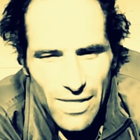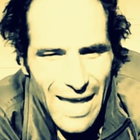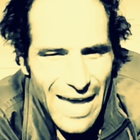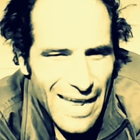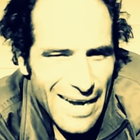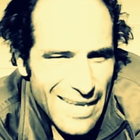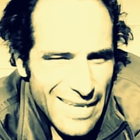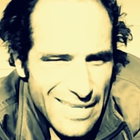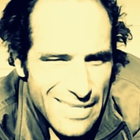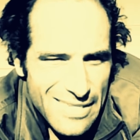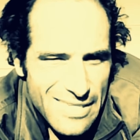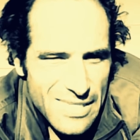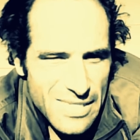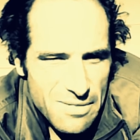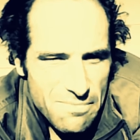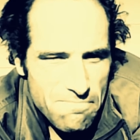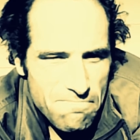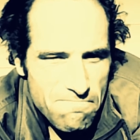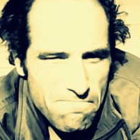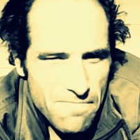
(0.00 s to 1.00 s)
that
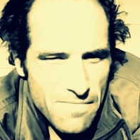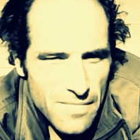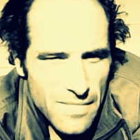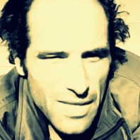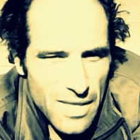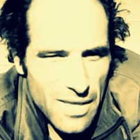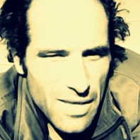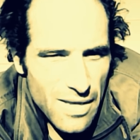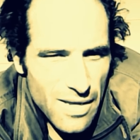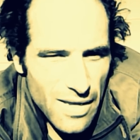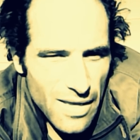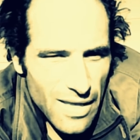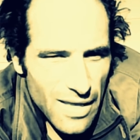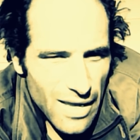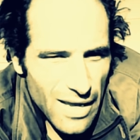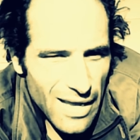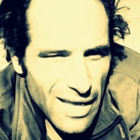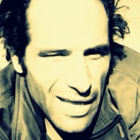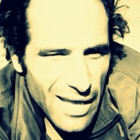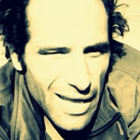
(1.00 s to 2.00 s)
is.
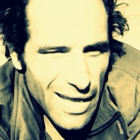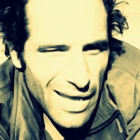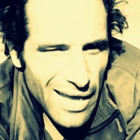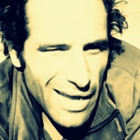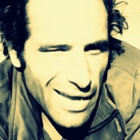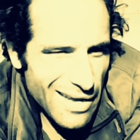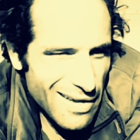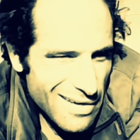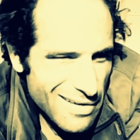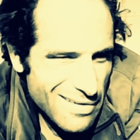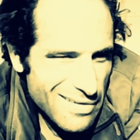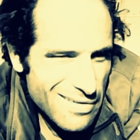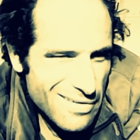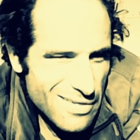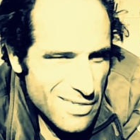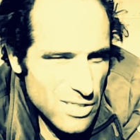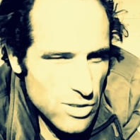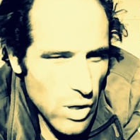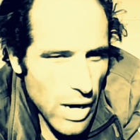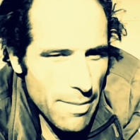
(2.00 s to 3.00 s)
And
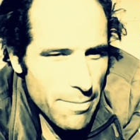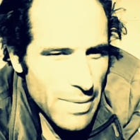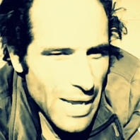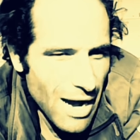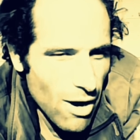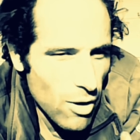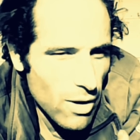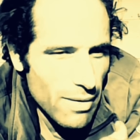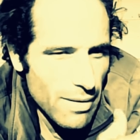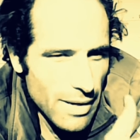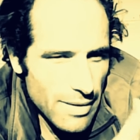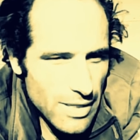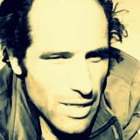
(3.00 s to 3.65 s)
so I'm now,